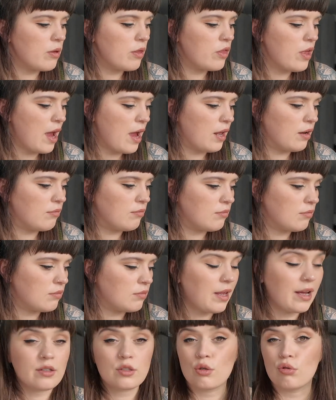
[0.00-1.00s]
then
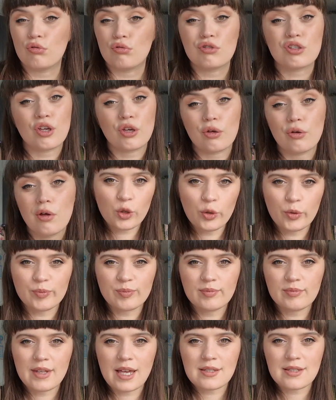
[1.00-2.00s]
that's cool too. Cool,
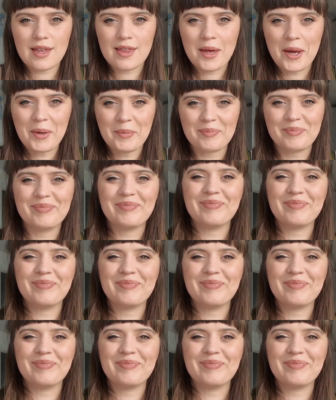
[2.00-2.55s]
let's set that up.